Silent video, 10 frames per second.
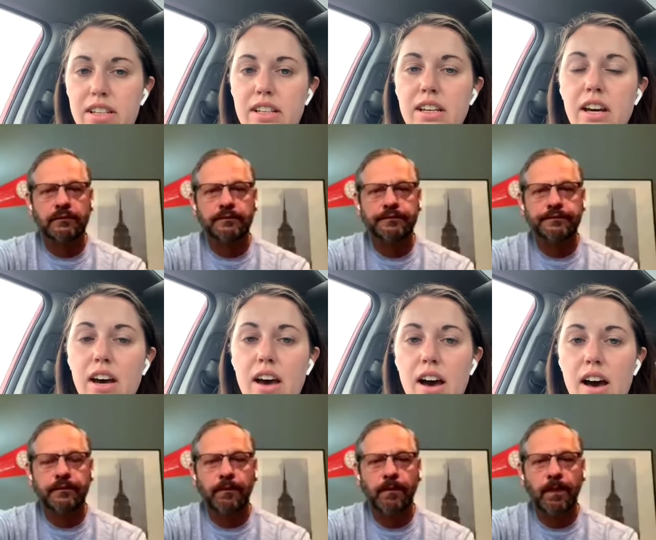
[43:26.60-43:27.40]
Speaker 1: and the
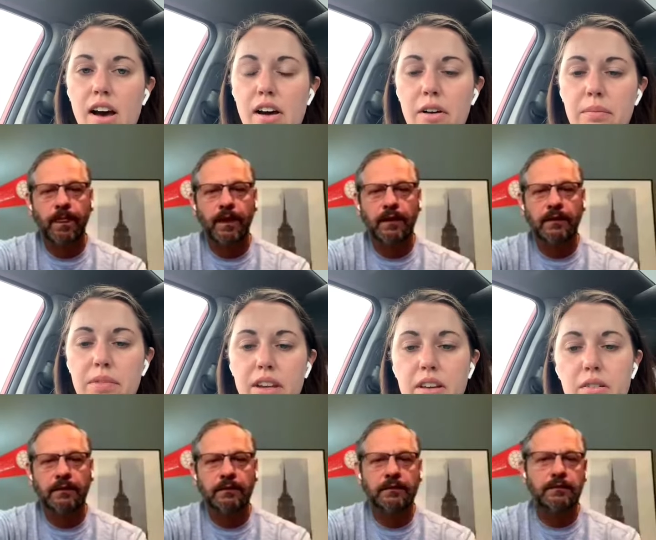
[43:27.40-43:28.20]
city
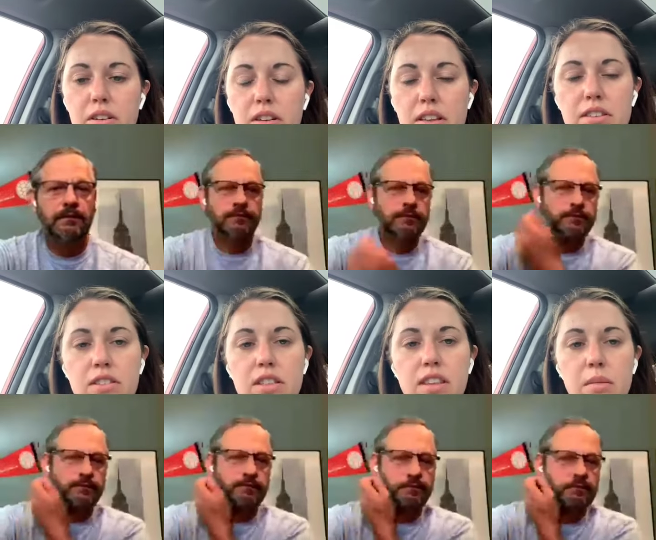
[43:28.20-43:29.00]
um,
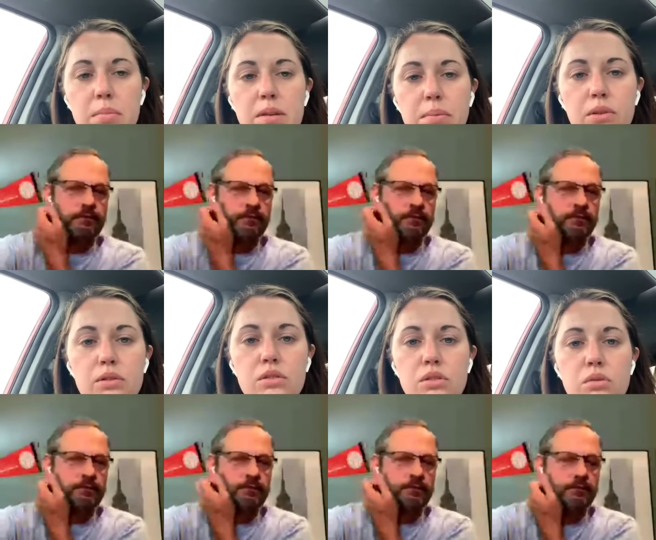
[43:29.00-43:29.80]
and another
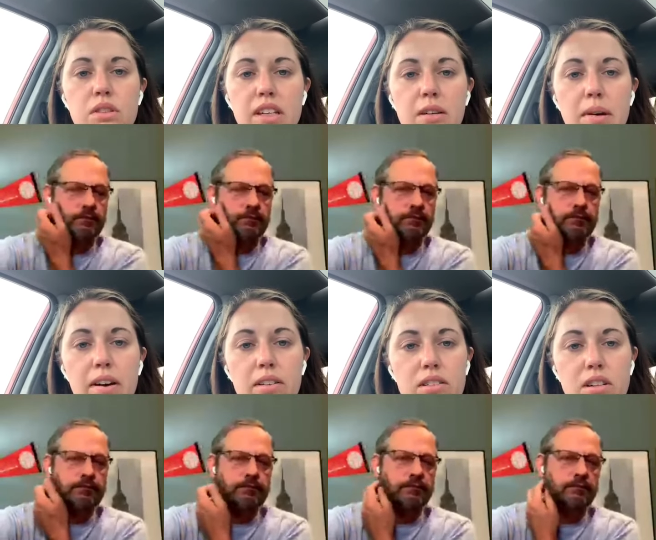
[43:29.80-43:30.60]
thing that people
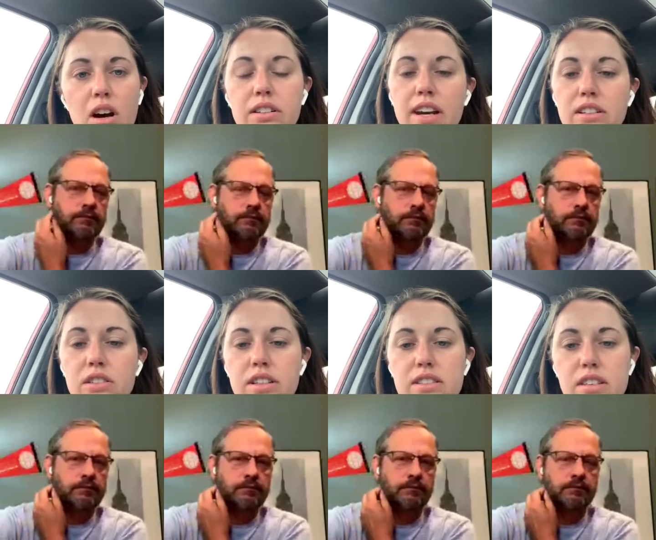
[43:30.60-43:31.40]
do think about
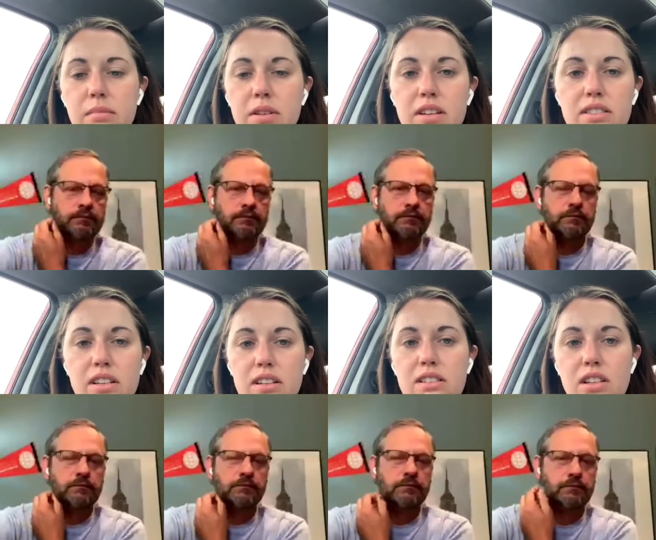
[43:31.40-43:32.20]
is contact
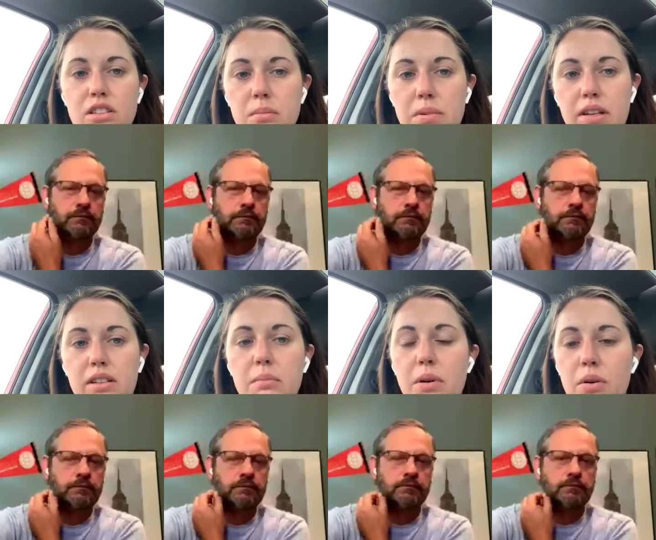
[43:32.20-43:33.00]
tracing because it
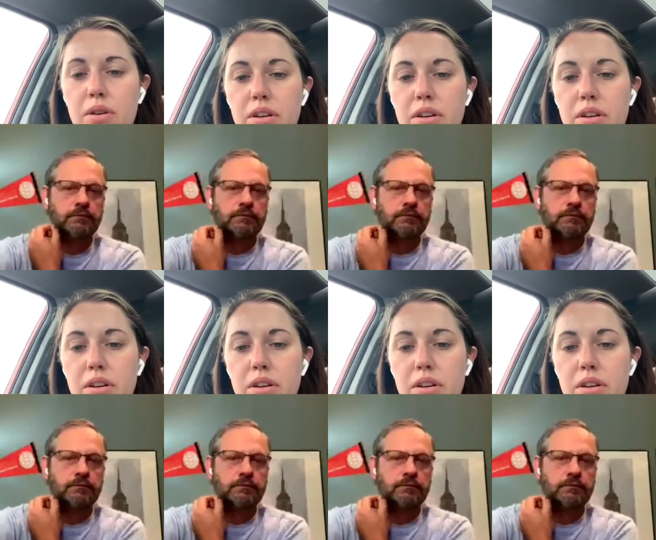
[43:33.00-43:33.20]
is such a